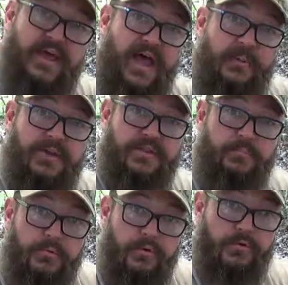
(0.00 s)
I mean the
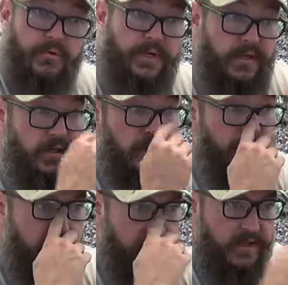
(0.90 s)
brewery
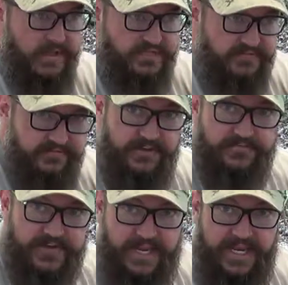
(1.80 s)
is
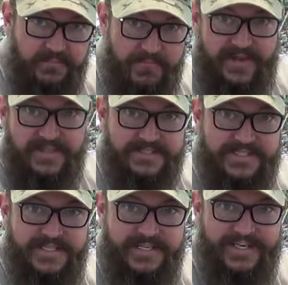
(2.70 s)
15 minutes
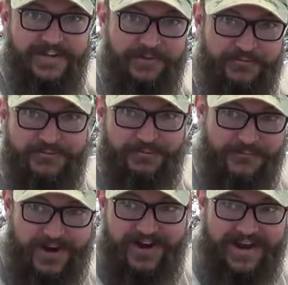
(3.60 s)
from
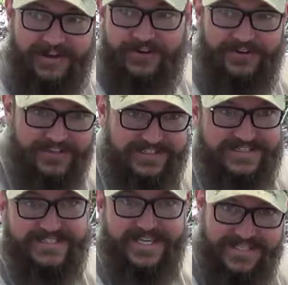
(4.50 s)
where I currently
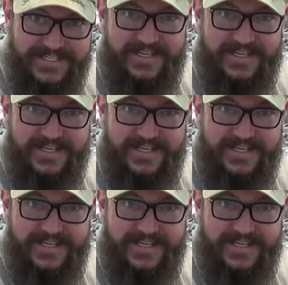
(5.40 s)
sit.